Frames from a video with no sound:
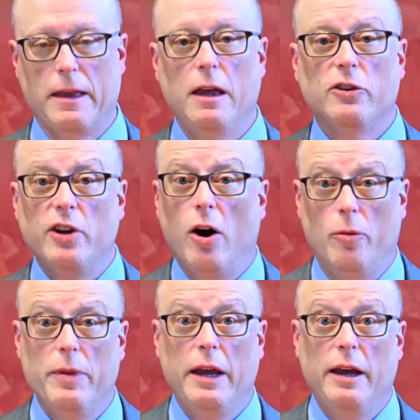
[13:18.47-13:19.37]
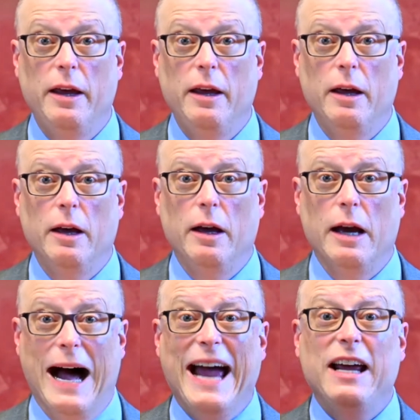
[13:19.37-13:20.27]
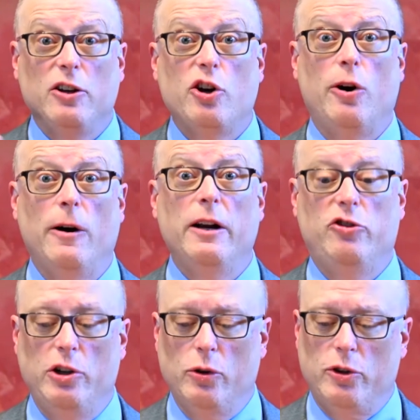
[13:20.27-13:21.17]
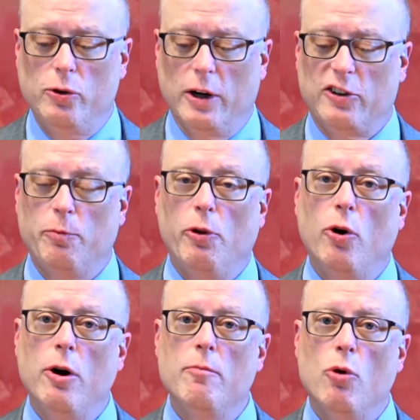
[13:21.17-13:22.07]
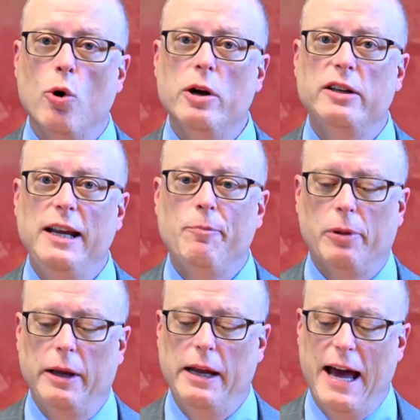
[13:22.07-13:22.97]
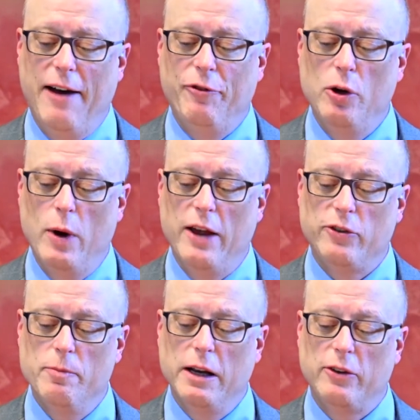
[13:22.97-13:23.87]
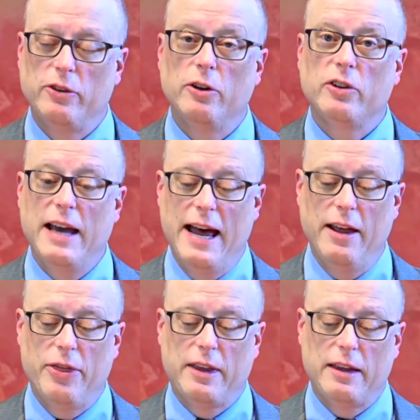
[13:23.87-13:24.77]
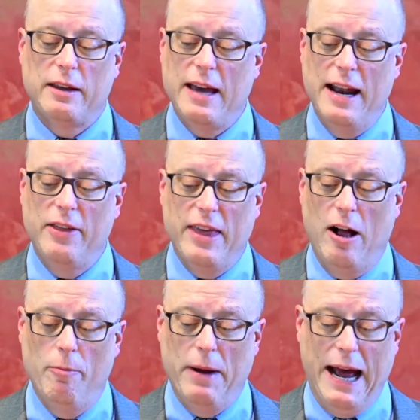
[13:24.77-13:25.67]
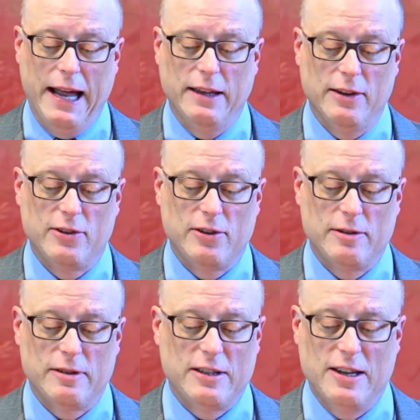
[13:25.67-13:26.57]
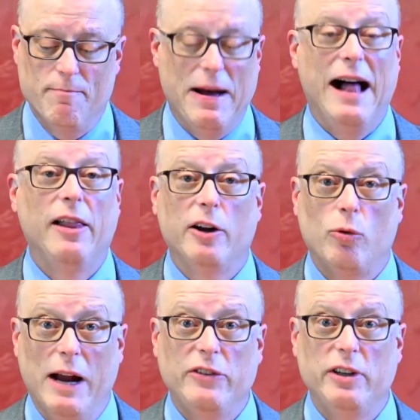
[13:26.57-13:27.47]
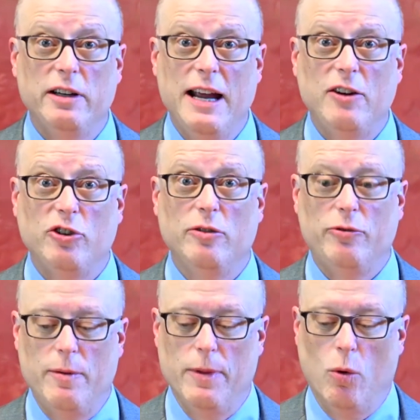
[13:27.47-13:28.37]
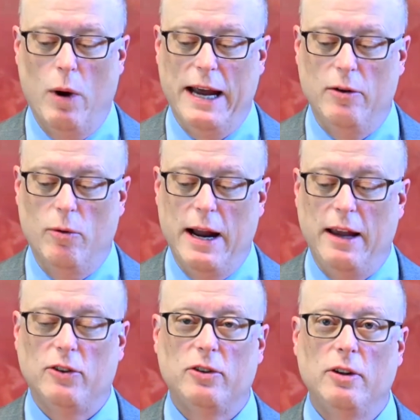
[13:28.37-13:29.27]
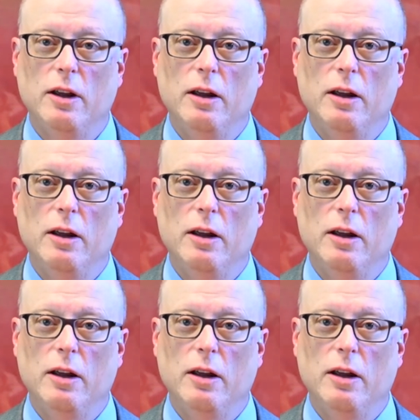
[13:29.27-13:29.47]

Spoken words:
So, I encourage you to explore more deeply FUS ministers Kenneth L. Patton's symbolic resignation from the white race